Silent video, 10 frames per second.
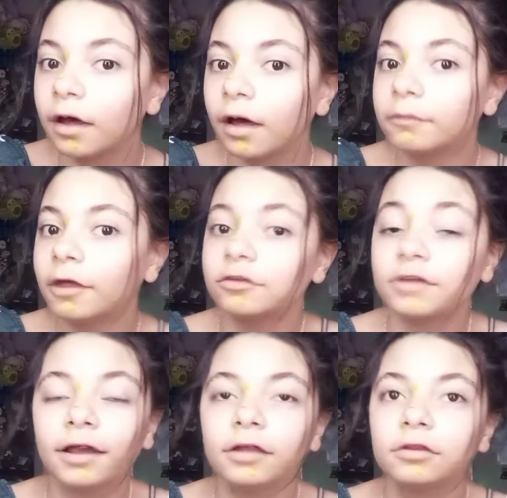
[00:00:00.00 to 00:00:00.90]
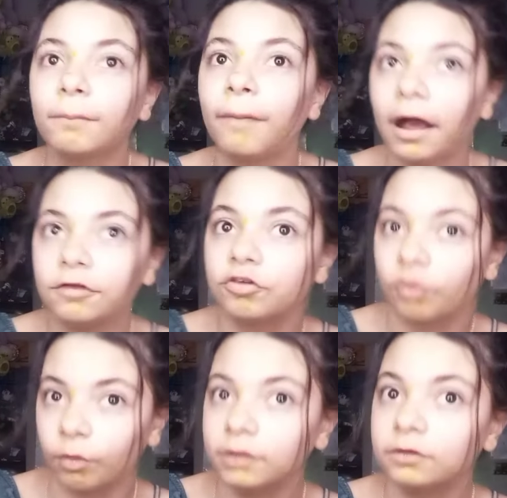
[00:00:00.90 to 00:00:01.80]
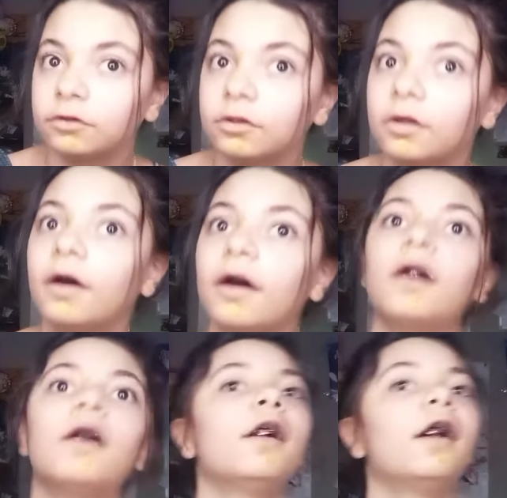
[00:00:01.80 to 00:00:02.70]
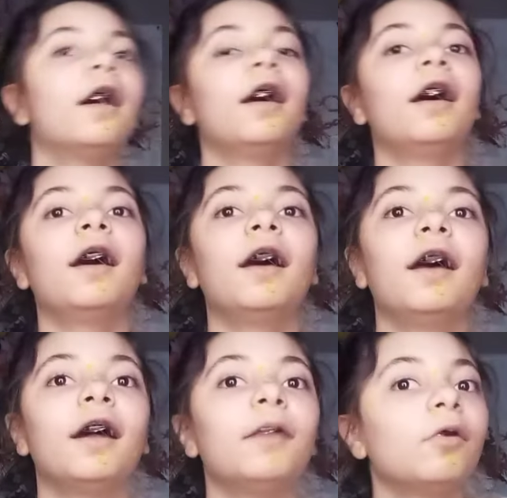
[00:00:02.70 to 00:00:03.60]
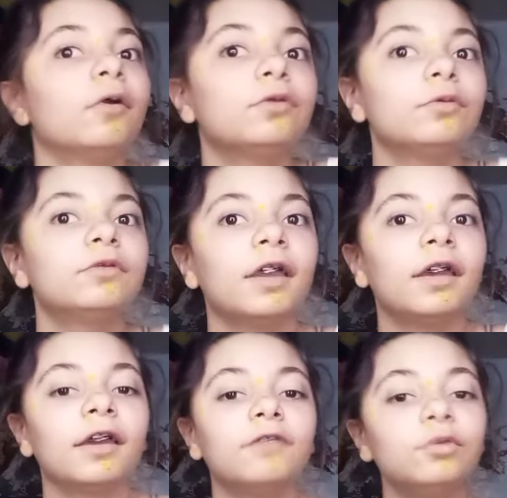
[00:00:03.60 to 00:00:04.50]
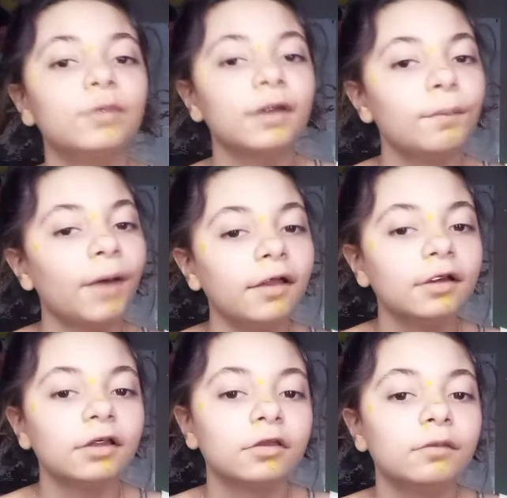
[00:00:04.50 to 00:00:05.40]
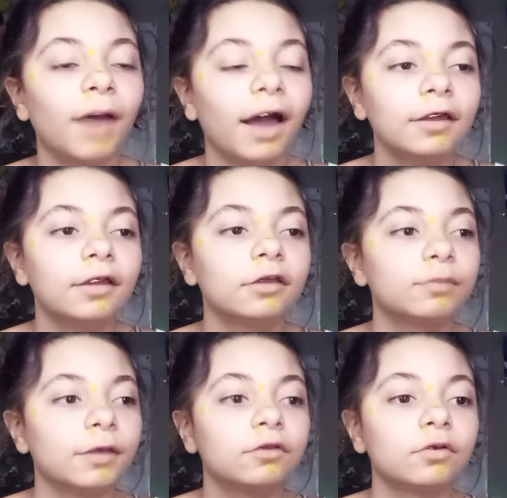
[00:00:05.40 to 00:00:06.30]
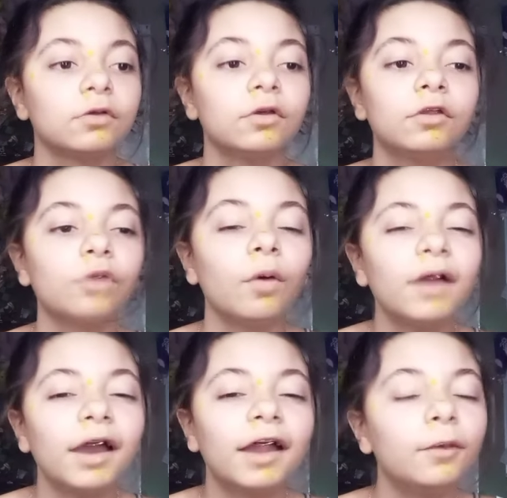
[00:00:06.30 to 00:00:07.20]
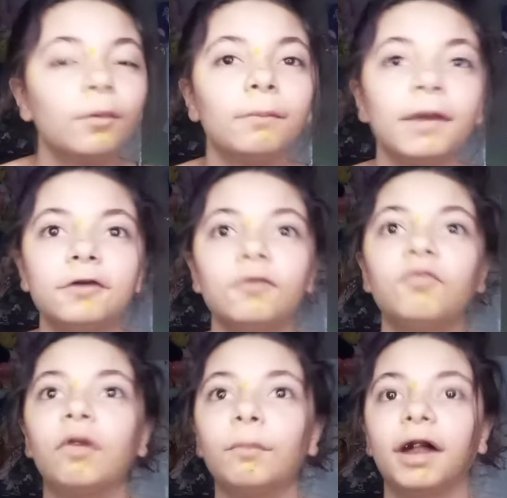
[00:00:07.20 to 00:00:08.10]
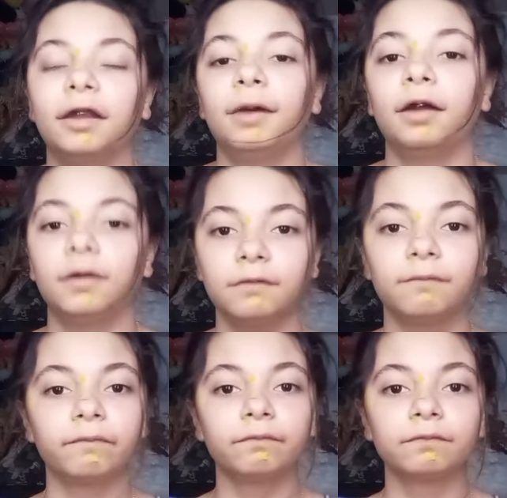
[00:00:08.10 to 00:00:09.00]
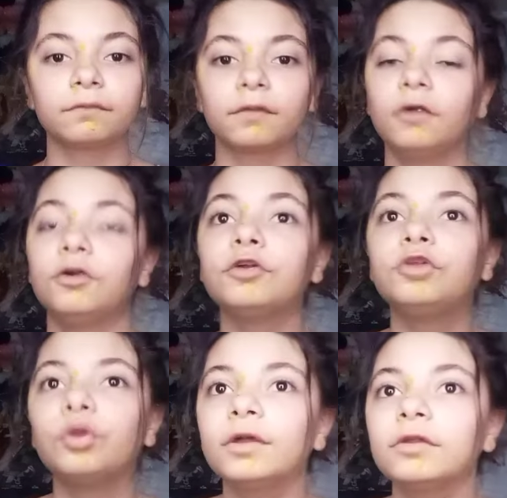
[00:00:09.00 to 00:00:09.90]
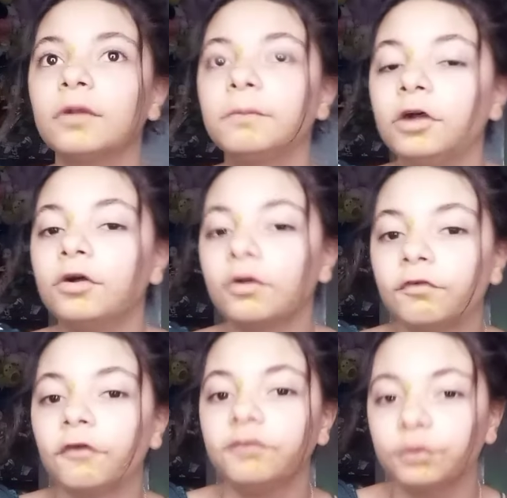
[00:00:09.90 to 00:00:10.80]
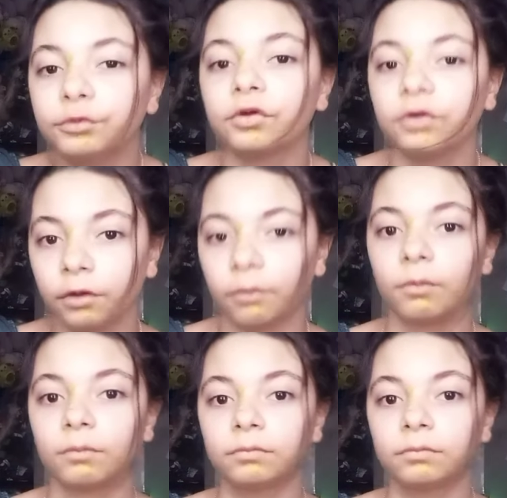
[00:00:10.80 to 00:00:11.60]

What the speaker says: I'm not saying it's a bad choice. And I'm also saying, if you get a palate expander, don't let anyone make you feel bad about it. You're doing something good for future you.